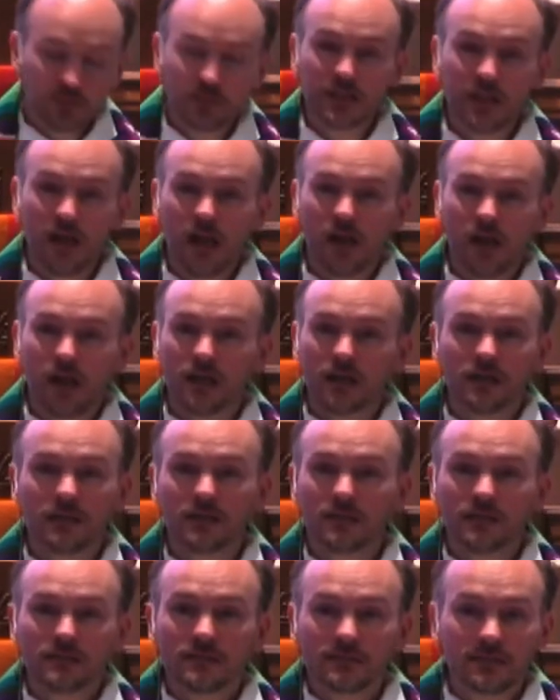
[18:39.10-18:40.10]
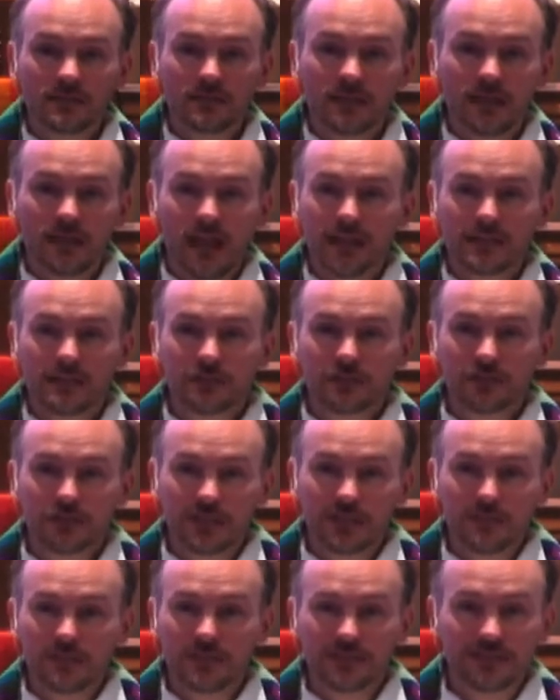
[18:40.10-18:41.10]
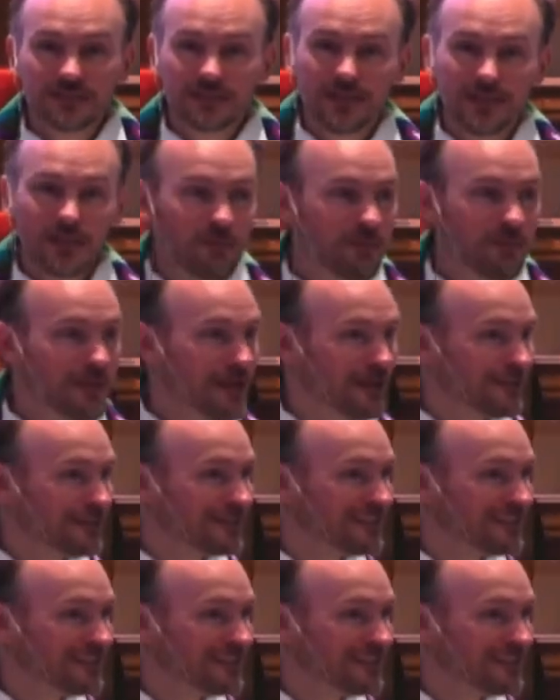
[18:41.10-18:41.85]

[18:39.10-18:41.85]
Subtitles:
are. The ice cream is going to melt.